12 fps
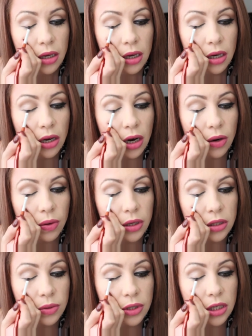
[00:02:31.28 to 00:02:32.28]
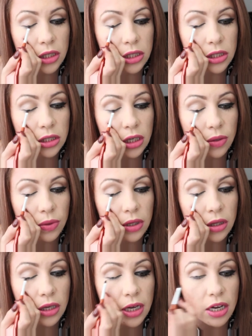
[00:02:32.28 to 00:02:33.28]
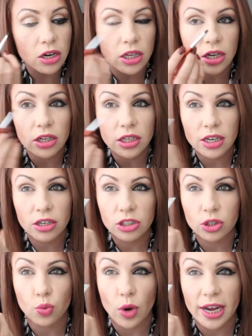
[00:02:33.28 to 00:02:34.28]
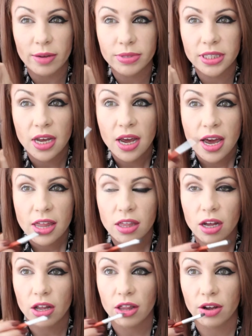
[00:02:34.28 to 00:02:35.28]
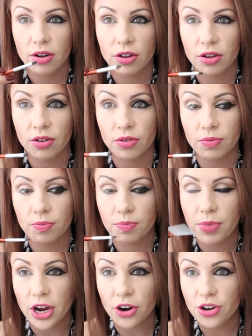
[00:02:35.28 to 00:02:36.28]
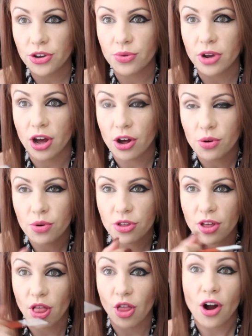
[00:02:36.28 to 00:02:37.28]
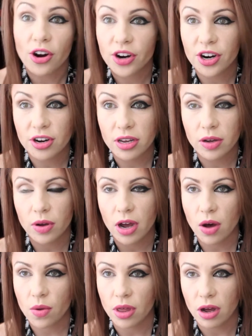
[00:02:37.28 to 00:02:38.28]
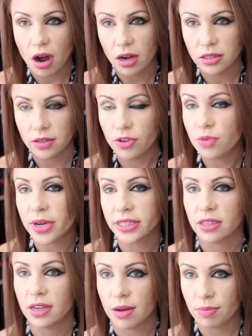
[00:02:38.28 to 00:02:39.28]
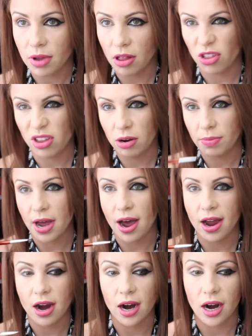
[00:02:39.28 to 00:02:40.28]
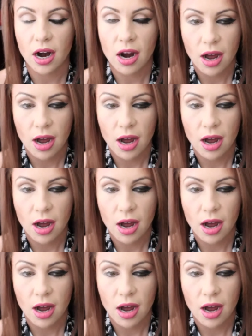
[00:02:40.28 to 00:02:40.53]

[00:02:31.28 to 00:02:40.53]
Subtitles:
And you always want to just start with little swipes. The bigger you go or the longer you go, the odds of you messing up a little bit higher.